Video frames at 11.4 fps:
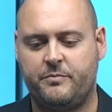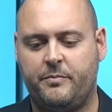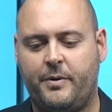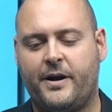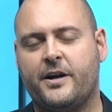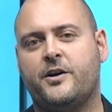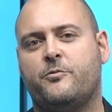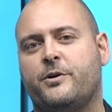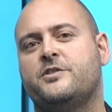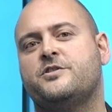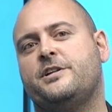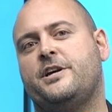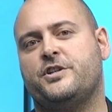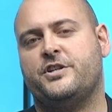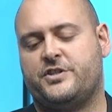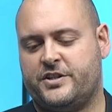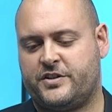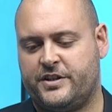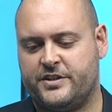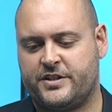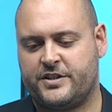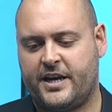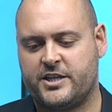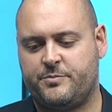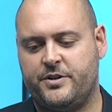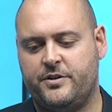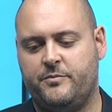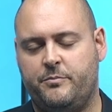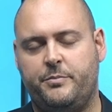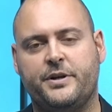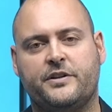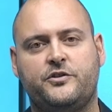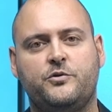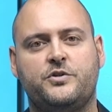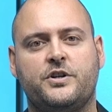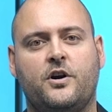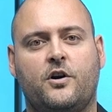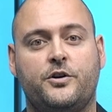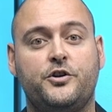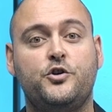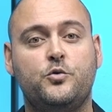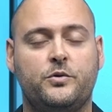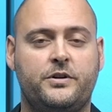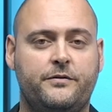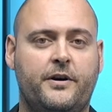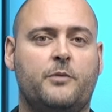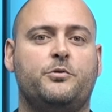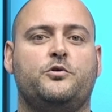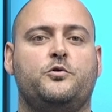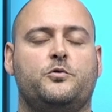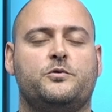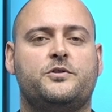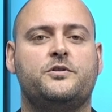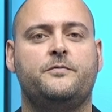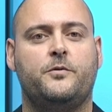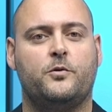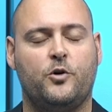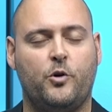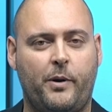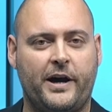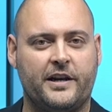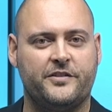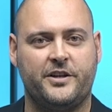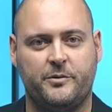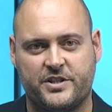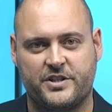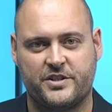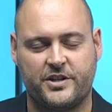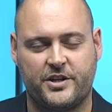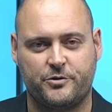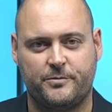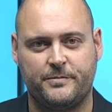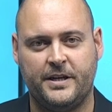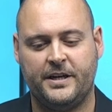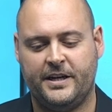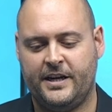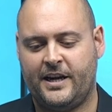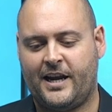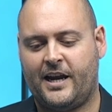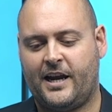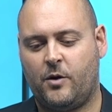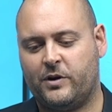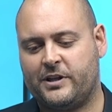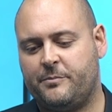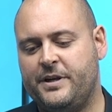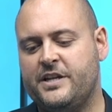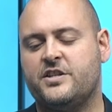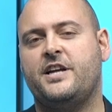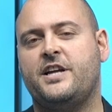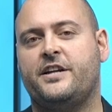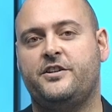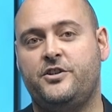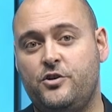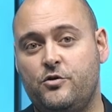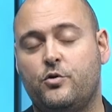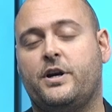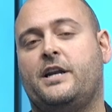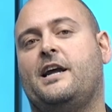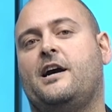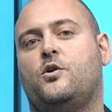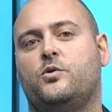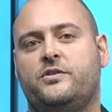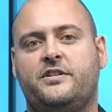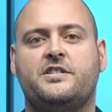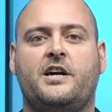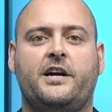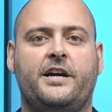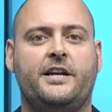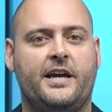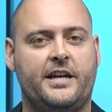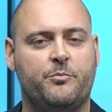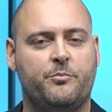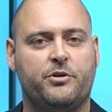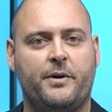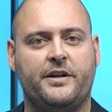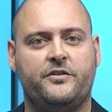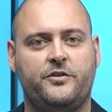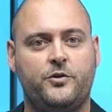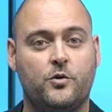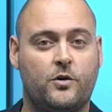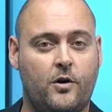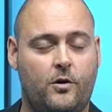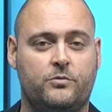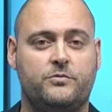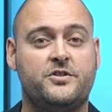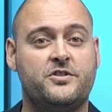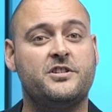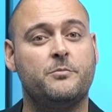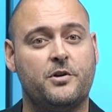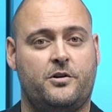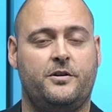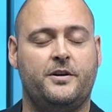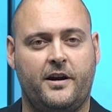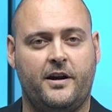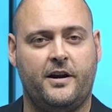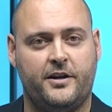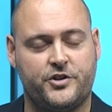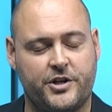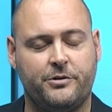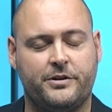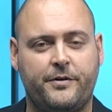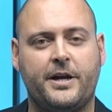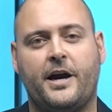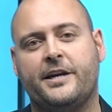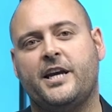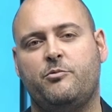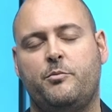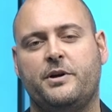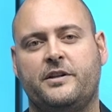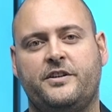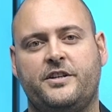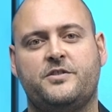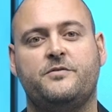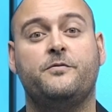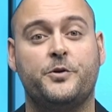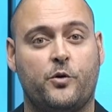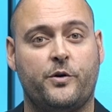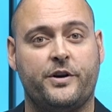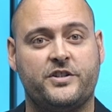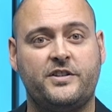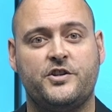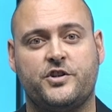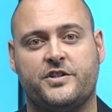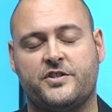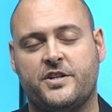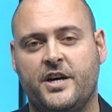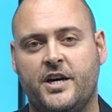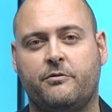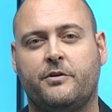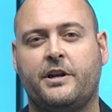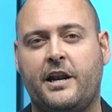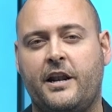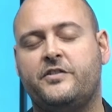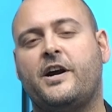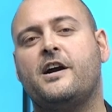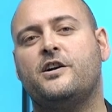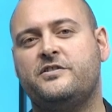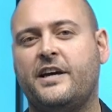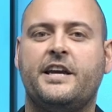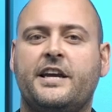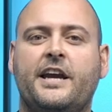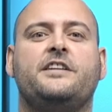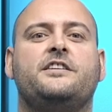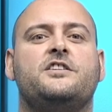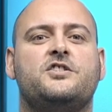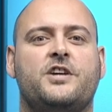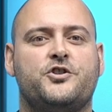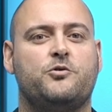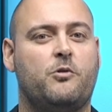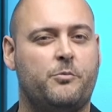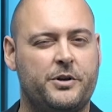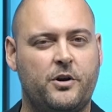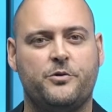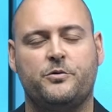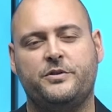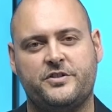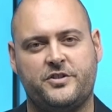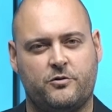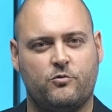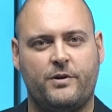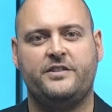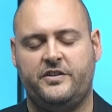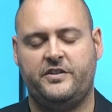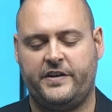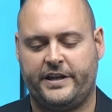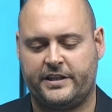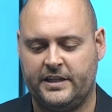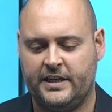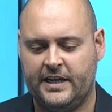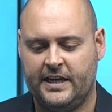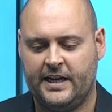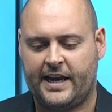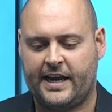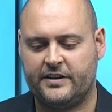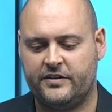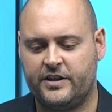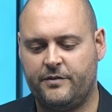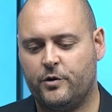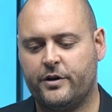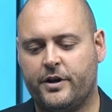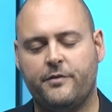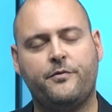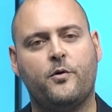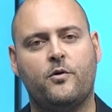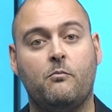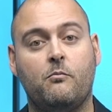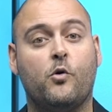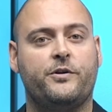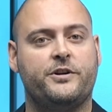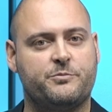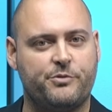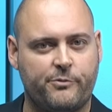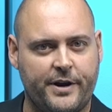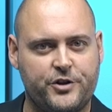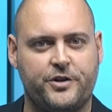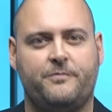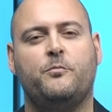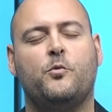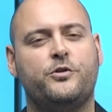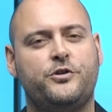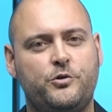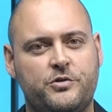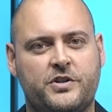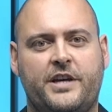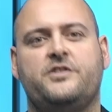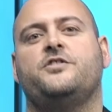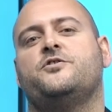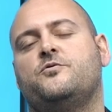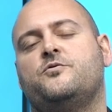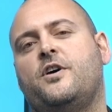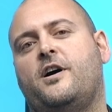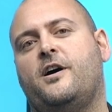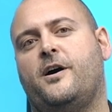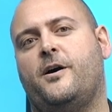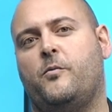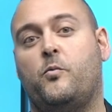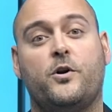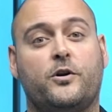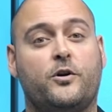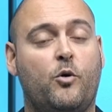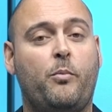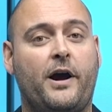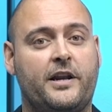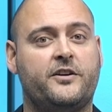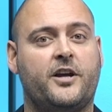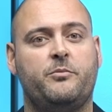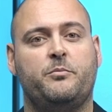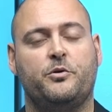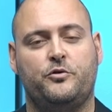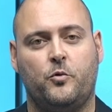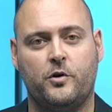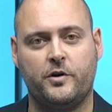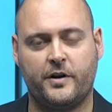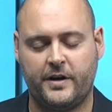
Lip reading: Bank Reconciliation Assistance has been built using our new developer tools for Copilot in Business Central. And what that means is that you can now design and implement your own similar generative AI capabilities for your extensions. We've got an entire dedicated session where we go through this in great detail. And if you're looking for more inspiration, more use cases where Copilot can be put to work,